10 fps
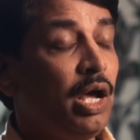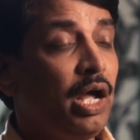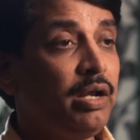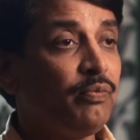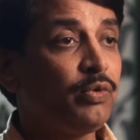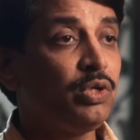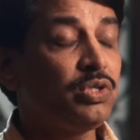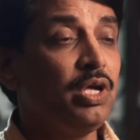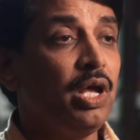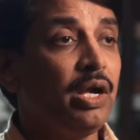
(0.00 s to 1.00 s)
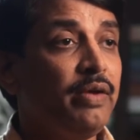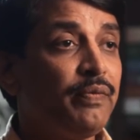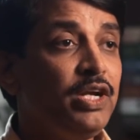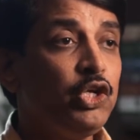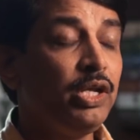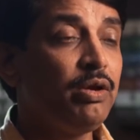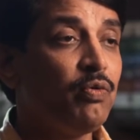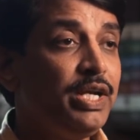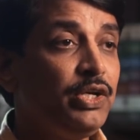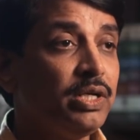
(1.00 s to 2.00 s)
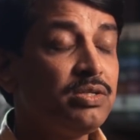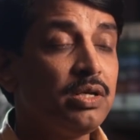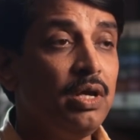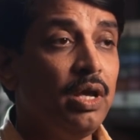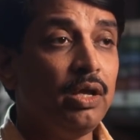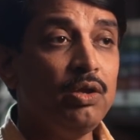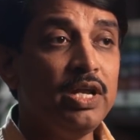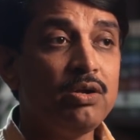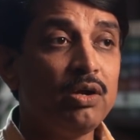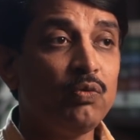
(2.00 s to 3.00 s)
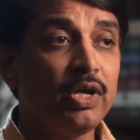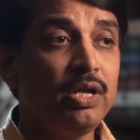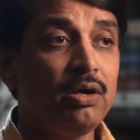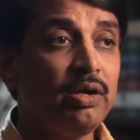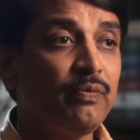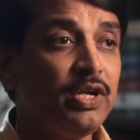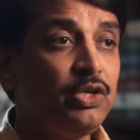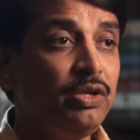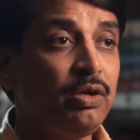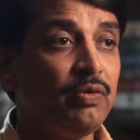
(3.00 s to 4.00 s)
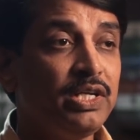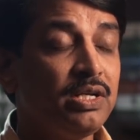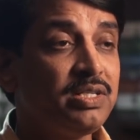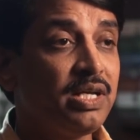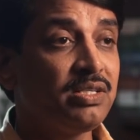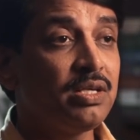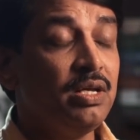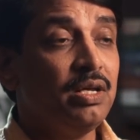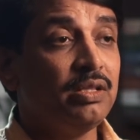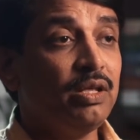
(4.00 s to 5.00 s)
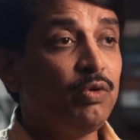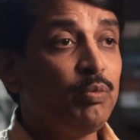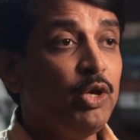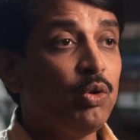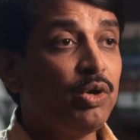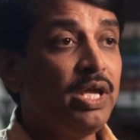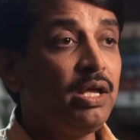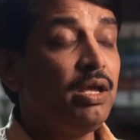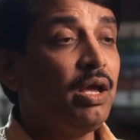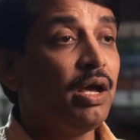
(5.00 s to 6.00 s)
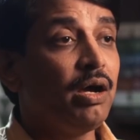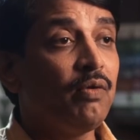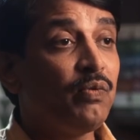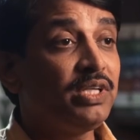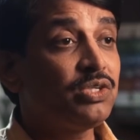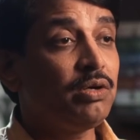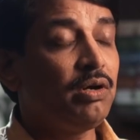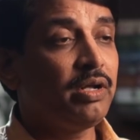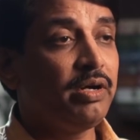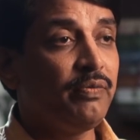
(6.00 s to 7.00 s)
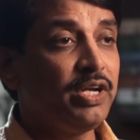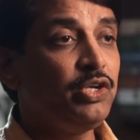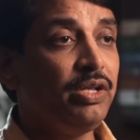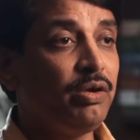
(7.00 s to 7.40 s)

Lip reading: and of course differential equations. You need not worry on differential equations, as there will be only first order differential